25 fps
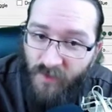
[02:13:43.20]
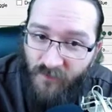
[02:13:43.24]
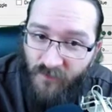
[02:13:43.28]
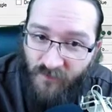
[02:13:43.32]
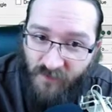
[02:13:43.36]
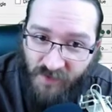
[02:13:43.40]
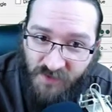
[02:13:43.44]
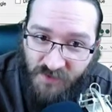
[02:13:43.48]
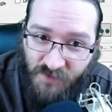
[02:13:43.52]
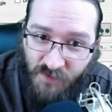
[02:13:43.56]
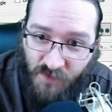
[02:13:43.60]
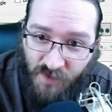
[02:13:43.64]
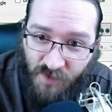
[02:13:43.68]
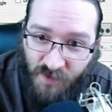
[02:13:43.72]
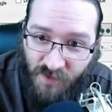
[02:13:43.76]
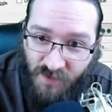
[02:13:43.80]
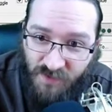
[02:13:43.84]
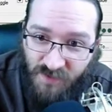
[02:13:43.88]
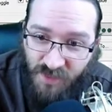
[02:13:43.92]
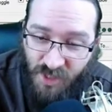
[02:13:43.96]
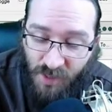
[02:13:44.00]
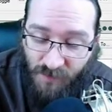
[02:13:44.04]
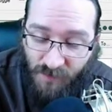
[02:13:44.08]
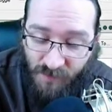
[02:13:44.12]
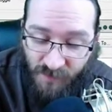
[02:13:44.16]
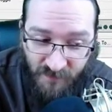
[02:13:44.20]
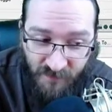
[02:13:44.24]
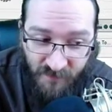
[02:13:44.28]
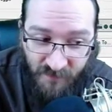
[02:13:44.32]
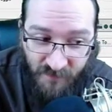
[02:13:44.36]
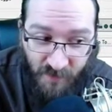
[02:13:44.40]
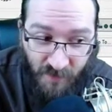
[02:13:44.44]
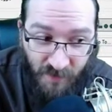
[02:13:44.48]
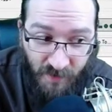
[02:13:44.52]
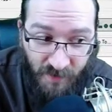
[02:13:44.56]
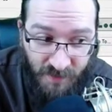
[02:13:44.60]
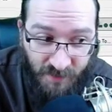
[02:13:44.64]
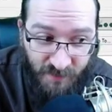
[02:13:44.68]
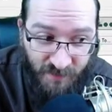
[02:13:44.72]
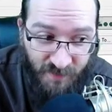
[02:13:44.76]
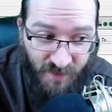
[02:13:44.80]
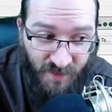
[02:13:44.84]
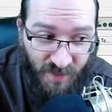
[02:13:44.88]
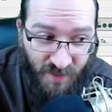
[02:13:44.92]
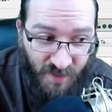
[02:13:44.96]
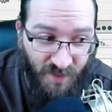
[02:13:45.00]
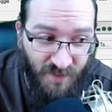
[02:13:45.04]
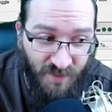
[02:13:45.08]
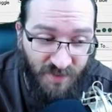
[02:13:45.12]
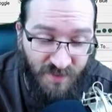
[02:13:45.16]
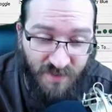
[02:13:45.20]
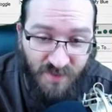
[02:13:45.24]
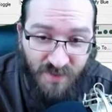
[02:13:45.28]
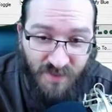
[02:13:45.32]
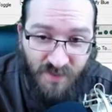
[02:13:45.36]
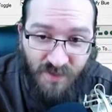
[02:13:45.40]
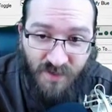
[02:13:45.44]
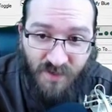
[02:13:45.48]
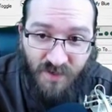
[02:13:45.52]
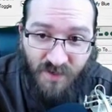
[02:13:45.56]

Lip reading: If this works, I'll be very surprised.